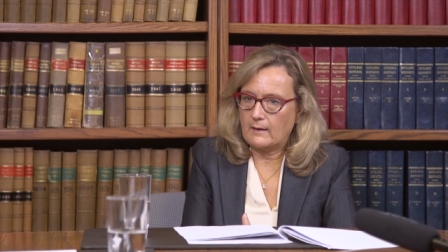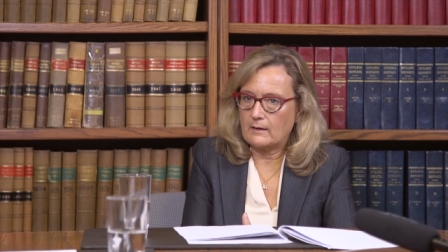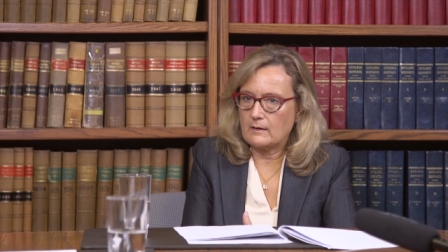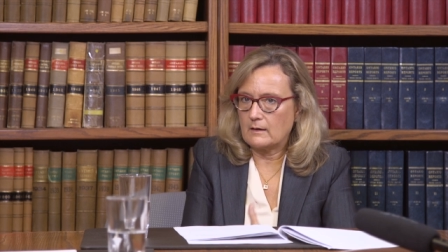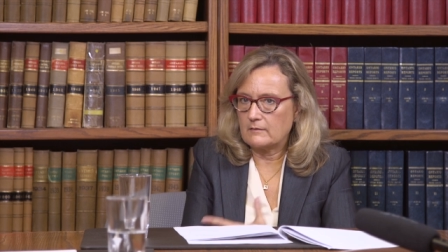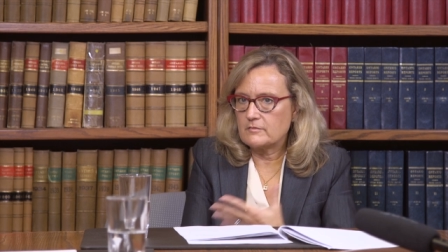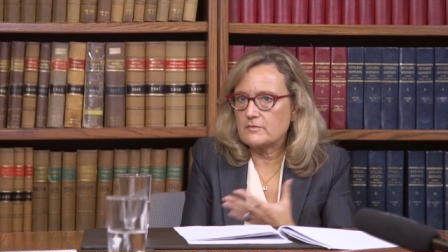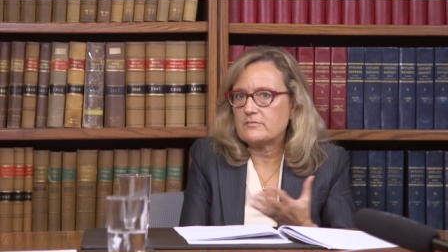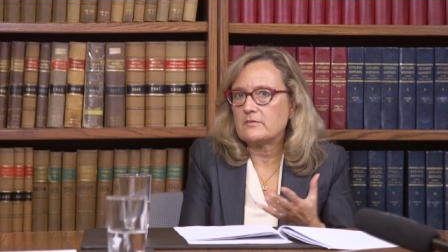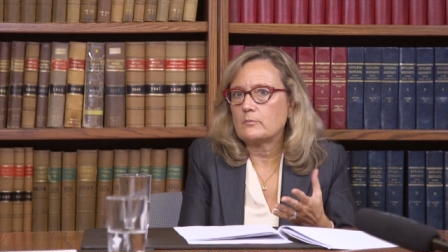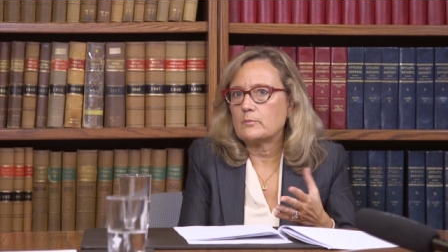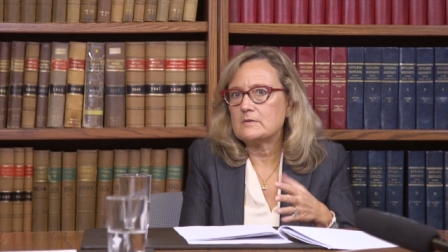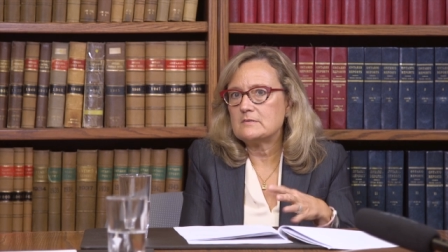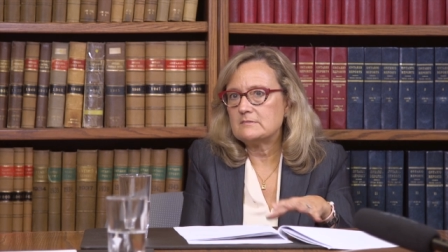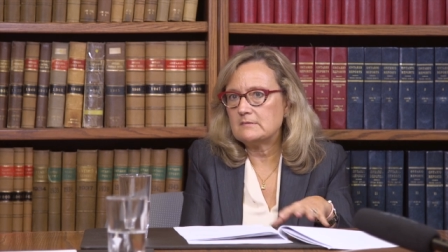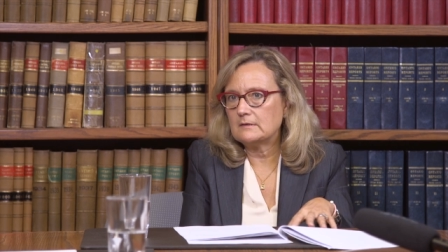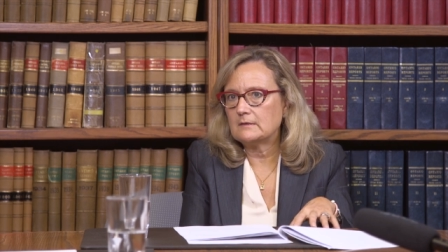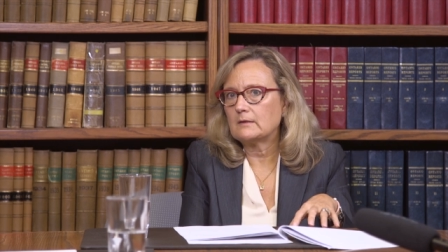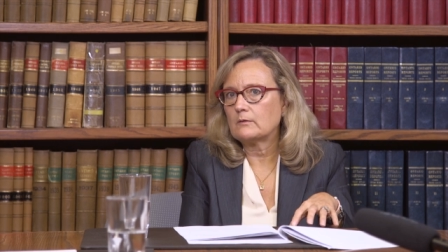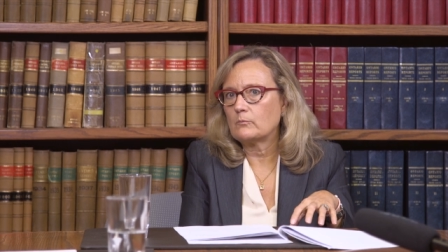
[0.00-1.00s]
and obviously,
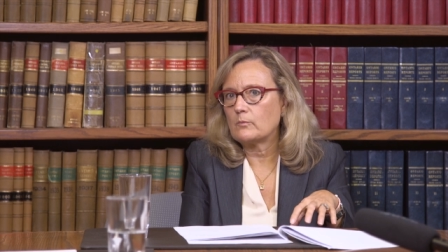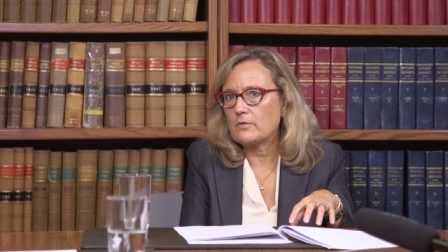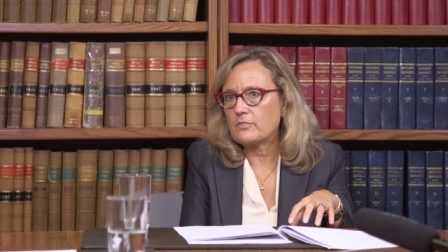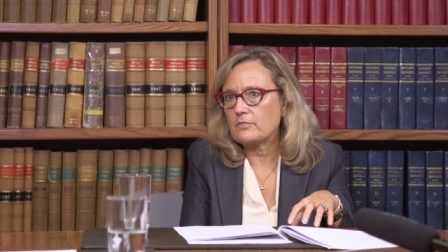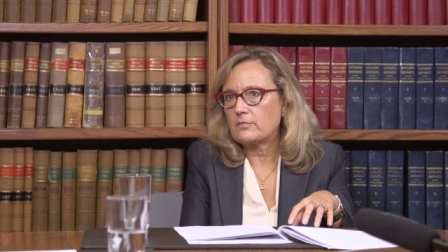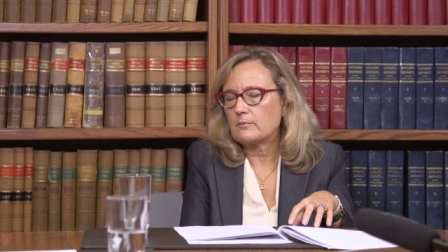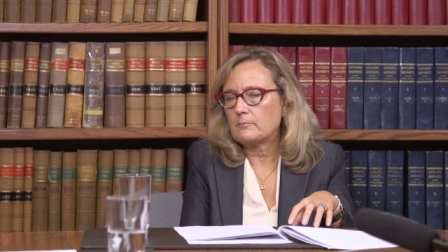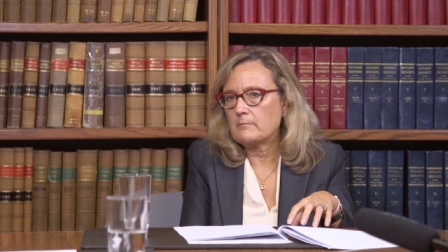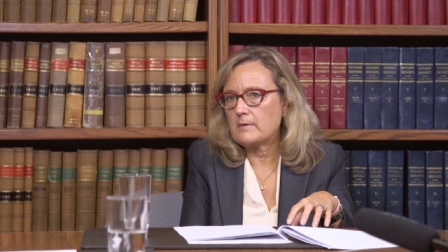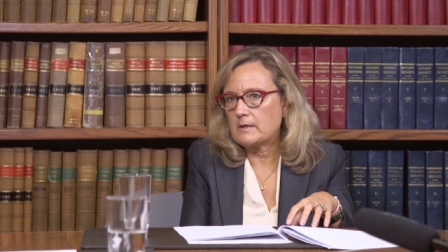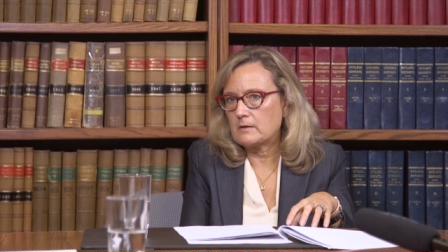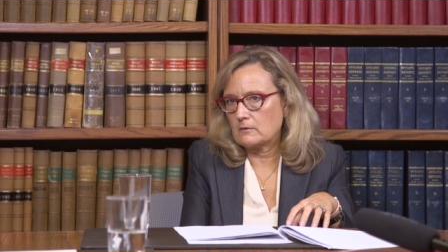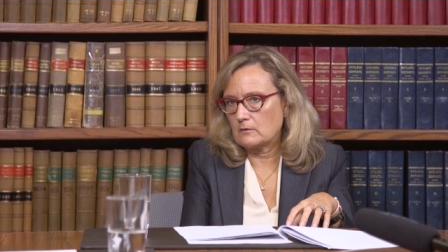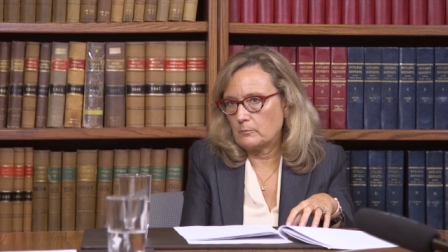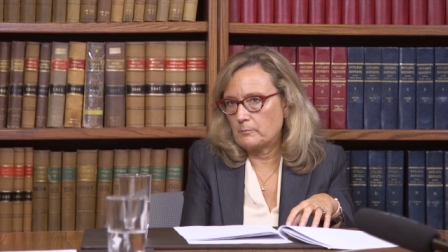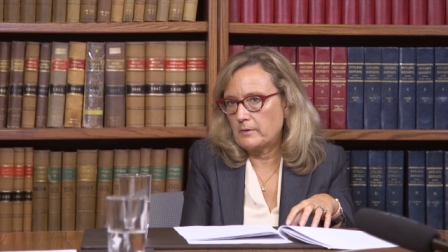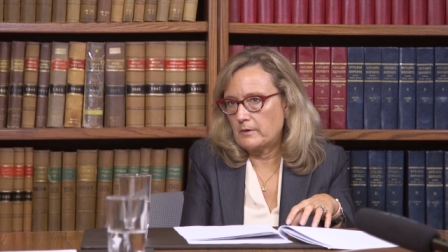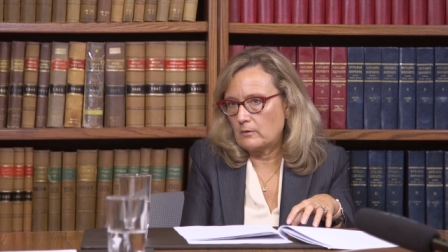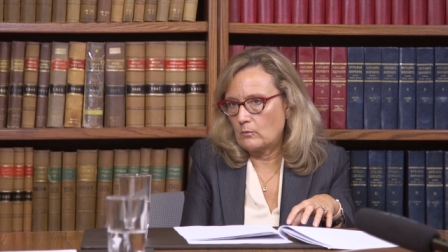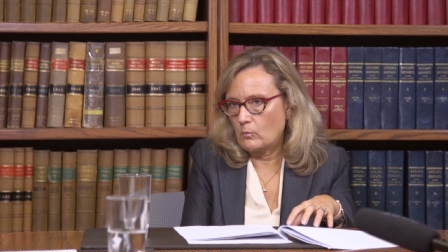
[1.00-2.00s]
when dealing with
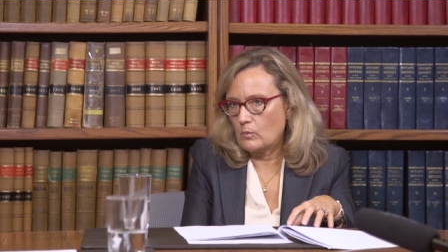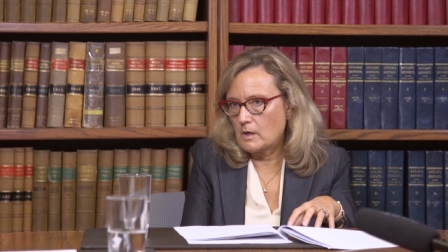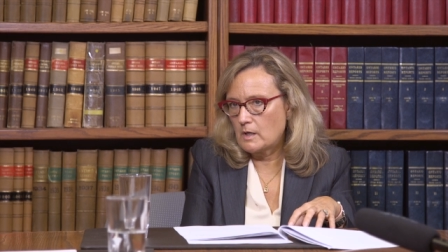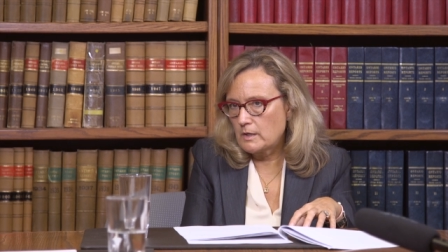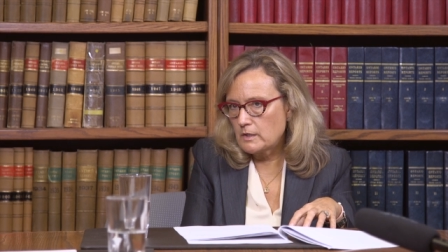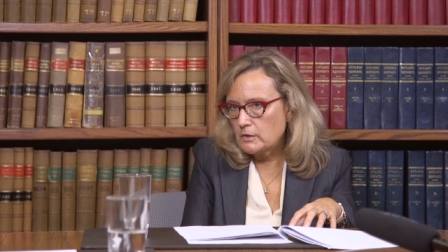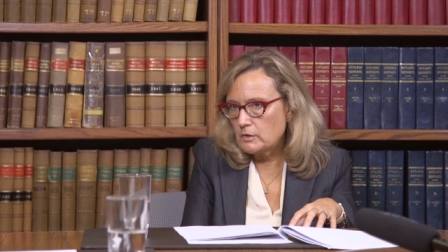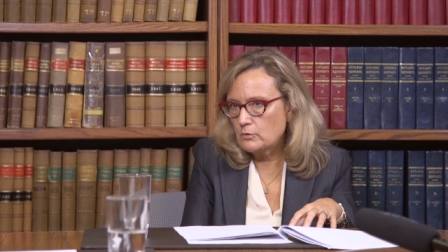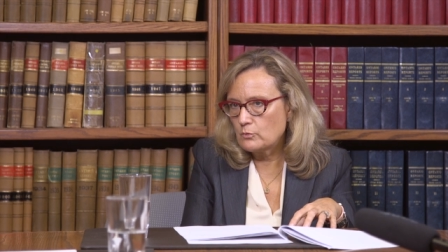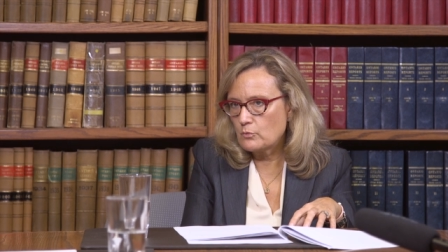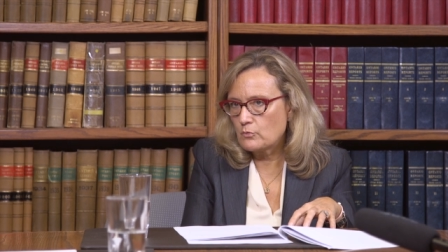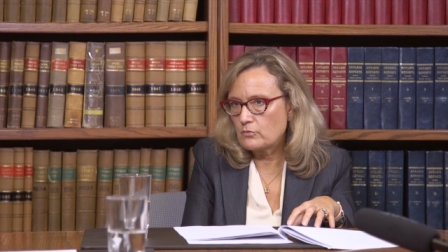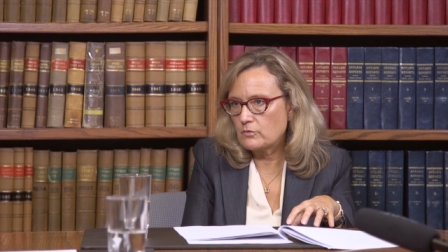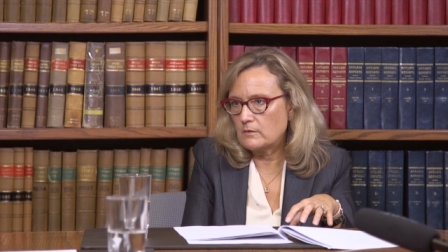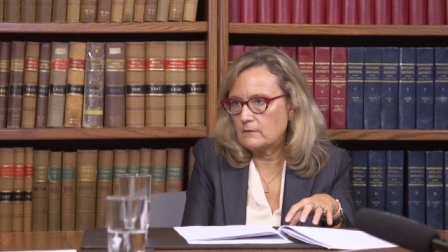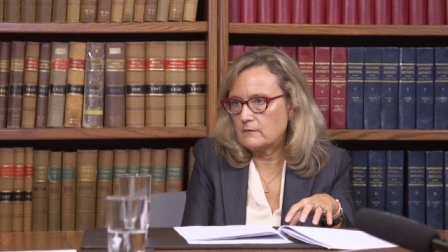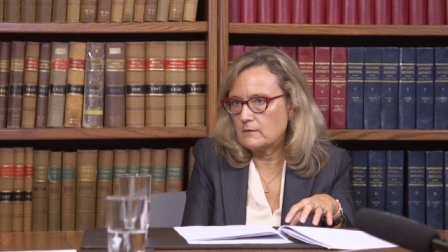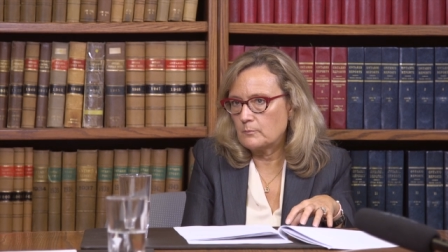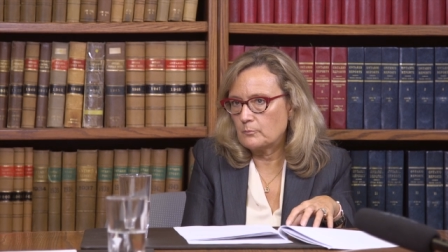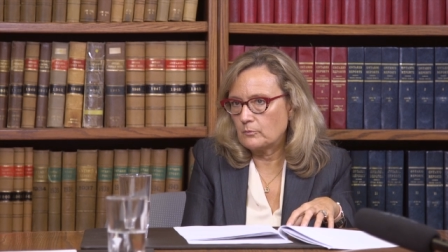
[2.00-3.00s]
medical marijuana
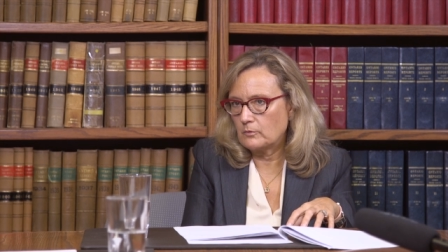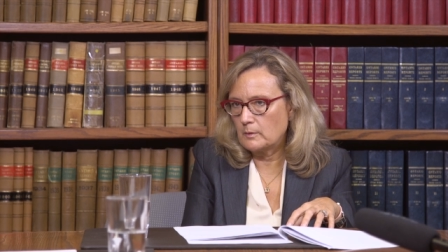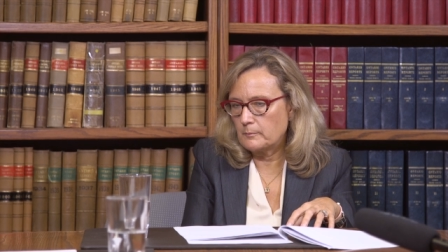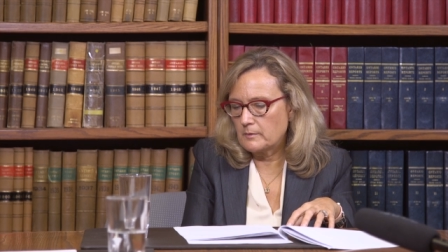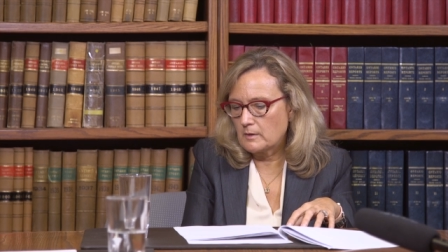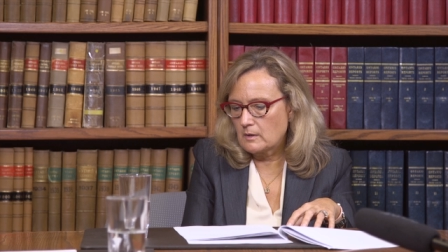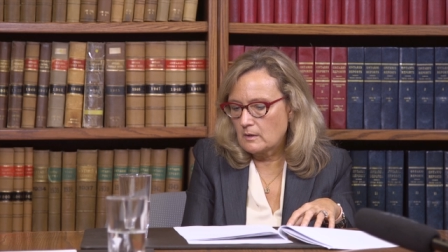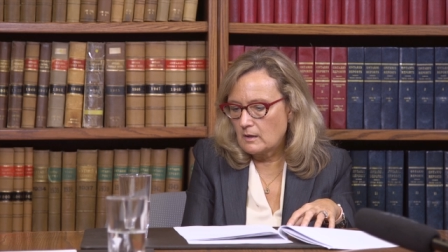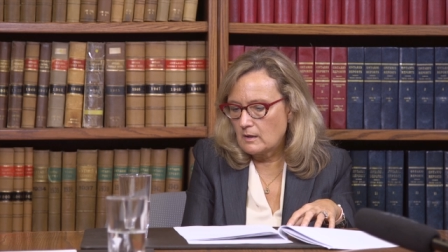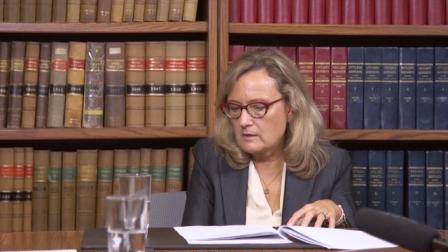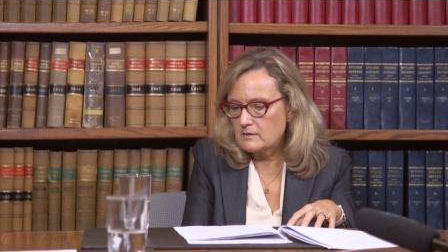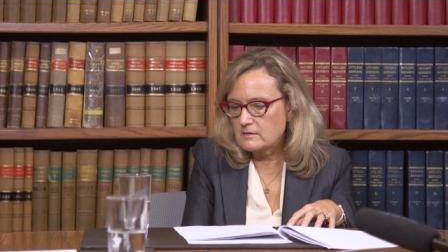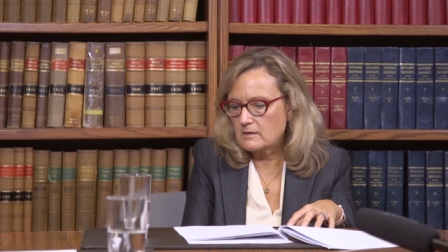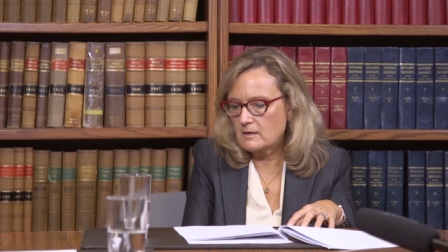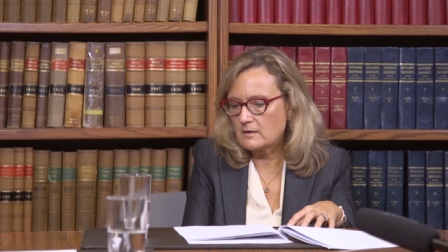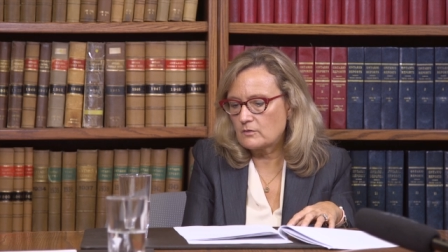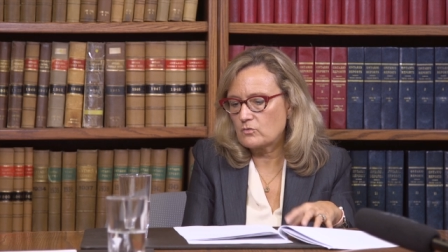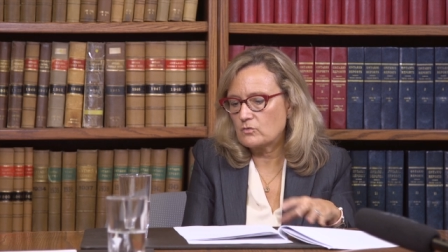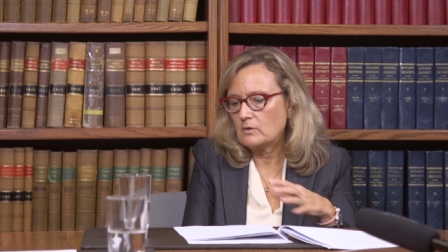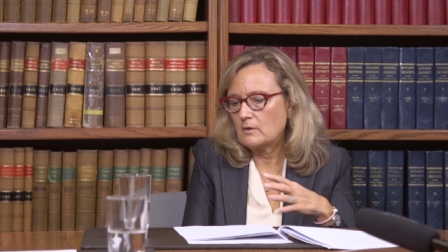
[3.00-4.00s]
use in the employment
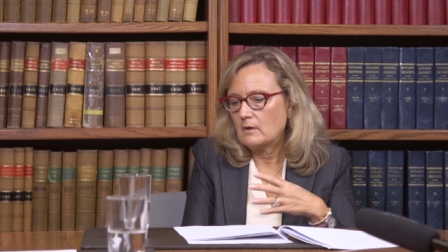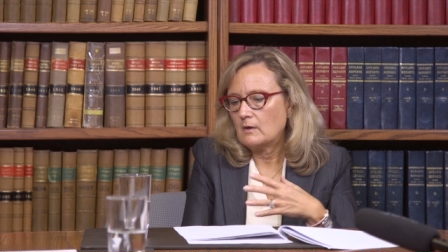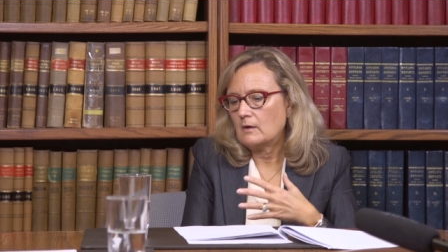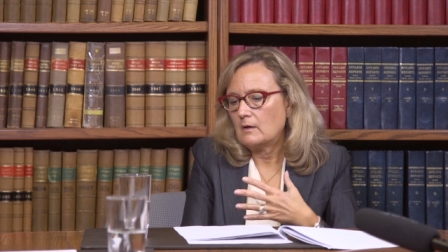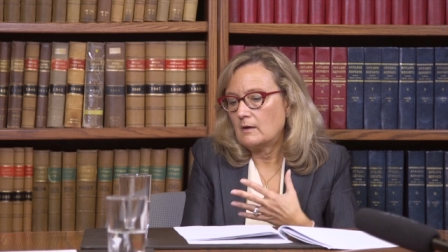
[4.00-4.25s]
context,